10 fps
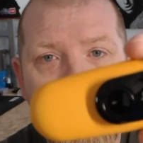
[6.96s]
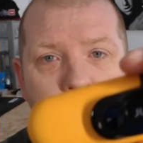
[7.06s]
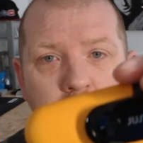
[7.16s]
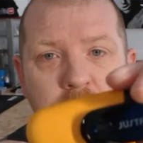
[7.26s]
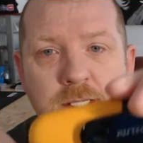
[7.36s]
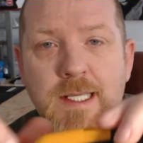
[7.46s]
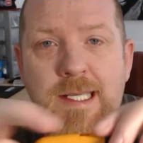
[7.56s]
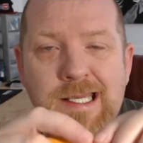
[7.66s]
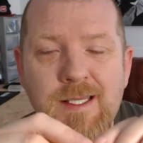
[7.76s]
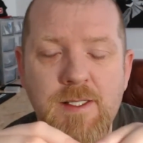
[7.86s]
called the
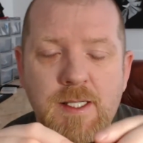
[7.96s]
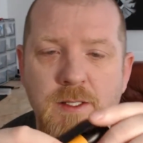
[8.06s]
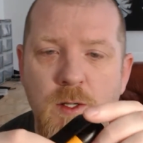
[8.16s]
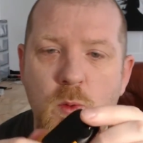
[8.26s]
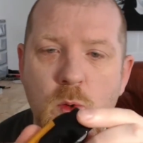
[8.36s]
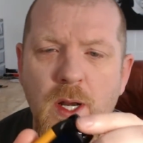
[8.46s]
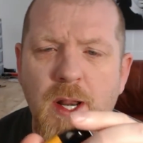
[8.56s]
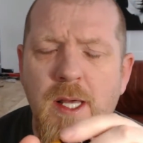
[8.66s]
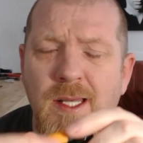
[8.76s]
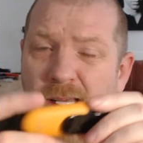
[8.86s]

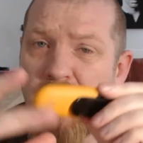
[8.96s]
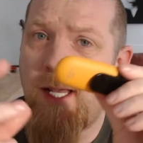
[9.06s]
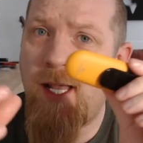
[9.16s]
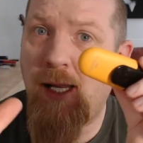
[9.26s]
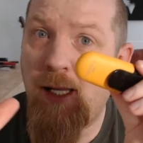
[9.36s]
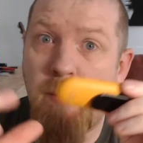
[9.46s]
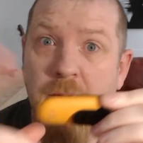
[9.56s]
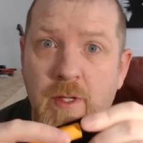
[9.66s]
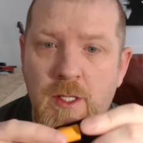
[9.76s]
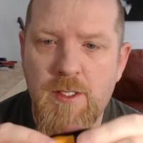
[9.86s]
C601. A little
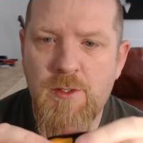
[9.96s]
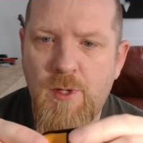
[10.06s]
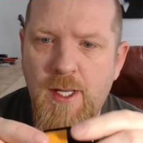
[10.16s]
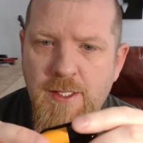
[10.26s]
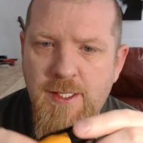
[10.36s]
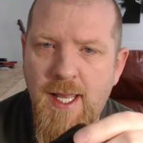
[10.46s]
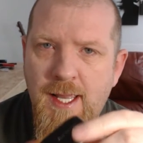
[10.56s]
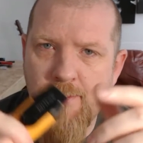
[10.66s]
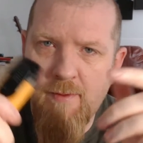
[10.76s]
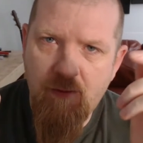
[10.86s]
bit of a strange
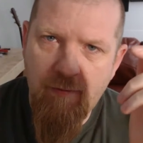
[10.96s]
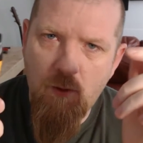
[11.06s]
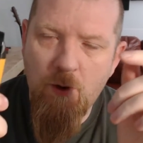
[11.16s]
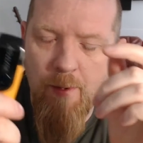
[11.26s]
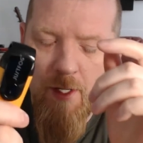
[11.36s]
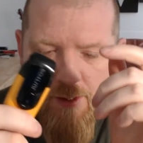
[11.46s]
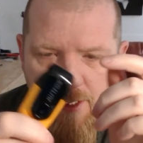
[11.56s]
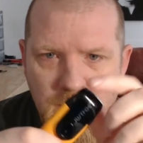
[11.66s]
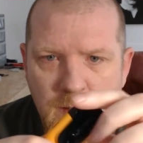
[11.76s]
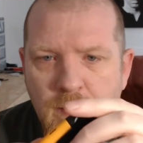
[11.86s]
name for a pod
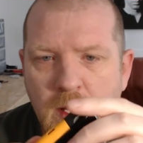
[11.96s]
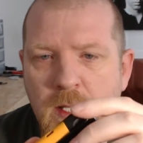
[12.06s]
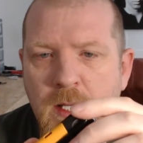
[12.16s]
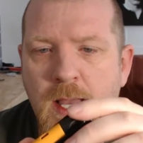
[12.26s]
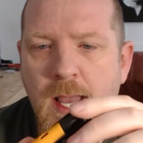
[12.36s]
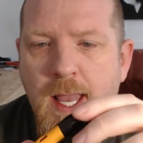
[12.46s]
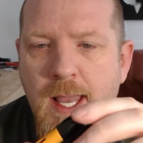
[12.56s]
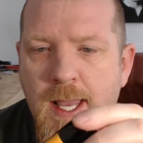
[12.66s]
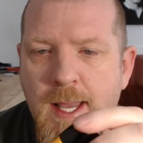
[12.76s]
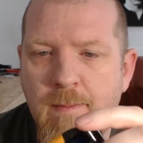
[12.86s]
system,
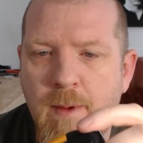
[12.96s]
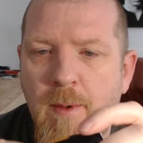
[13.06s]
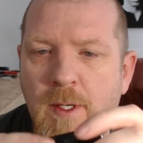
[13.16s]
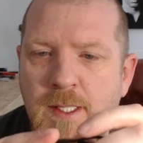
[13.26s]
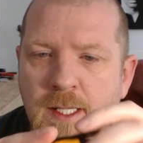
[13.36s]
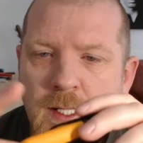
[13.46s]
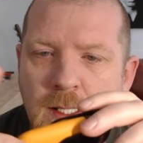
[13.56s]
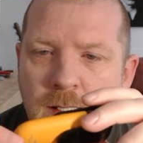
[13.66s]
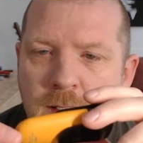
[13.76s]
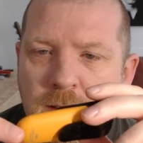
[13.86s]
but it's a
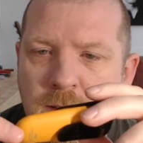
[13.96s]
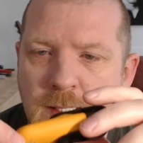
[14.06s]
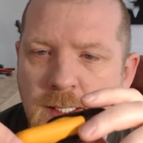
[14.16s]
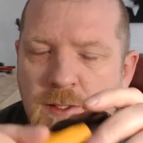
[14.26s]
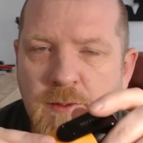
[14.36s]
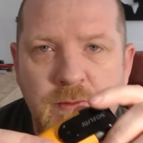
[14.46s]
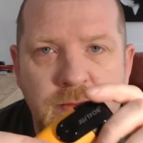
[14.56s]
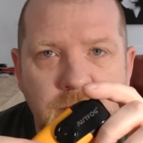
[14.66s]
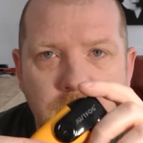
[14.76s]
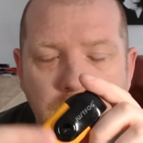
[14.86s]
little
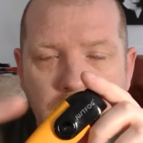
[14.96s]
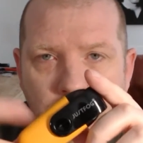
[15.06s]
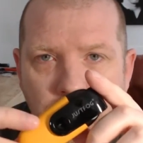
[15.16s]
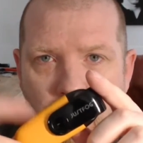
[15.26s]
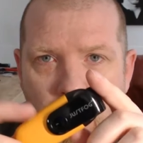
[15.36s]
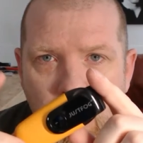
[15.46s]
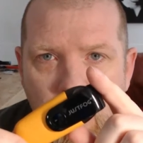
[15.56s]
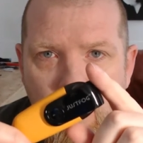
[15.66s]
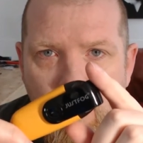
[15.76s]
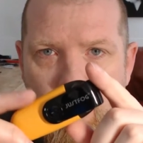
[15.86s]
650 milliamp hour
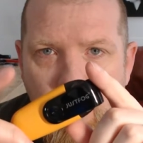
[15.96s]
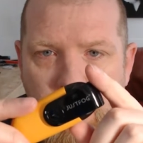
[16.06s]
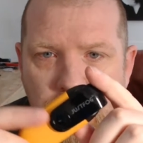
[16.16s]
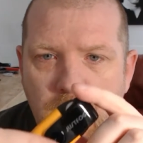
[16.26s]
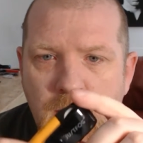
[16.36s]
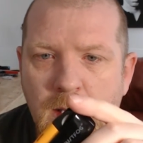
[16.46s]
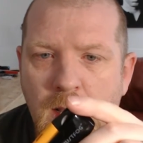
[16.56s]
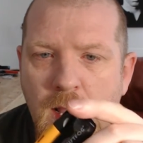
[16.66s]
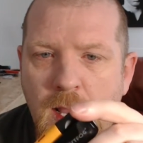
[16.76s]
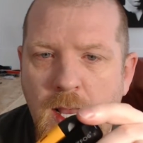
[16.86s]
battery
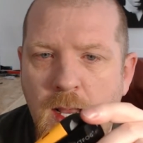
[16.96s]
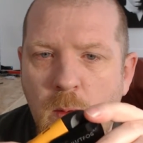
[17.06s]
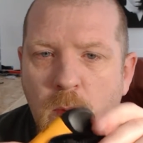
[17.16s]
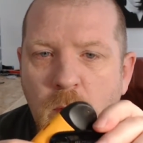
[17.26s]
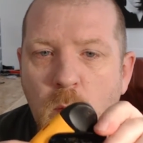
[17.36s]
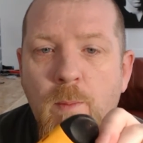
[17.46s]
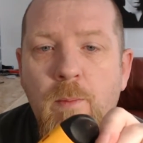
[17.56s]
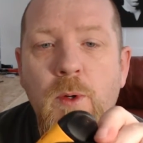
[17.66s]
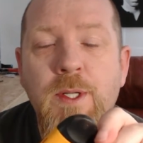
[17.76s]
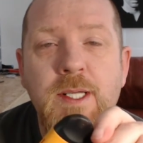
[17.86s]
with a
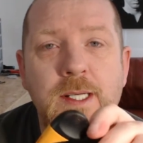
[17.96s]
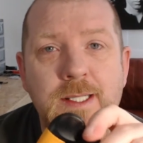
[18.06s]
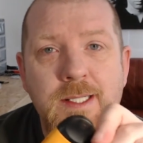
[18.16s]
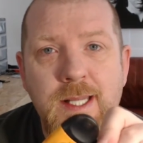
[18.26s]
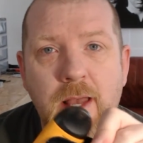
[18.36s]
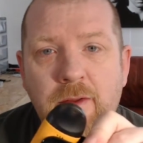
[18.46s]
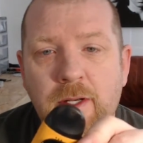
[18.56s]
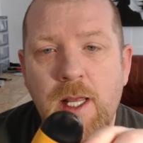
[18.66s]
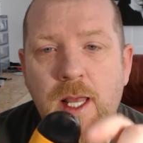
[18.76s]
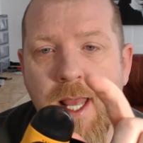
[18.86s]

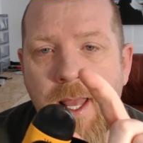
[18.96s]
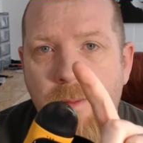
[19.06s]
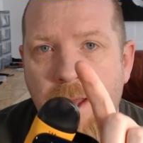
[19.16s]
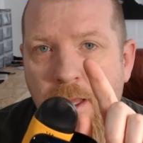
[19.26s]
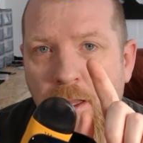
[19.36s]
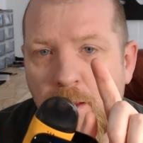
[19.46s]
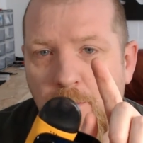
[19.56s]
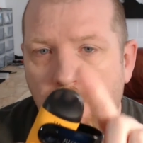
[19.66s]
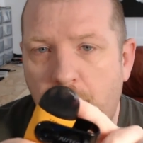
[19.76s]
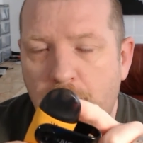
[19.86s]
1.7 ml
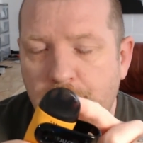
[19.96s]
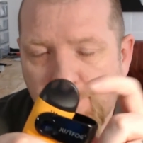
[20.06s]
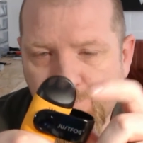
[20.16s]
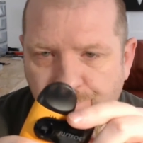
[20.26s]
pod.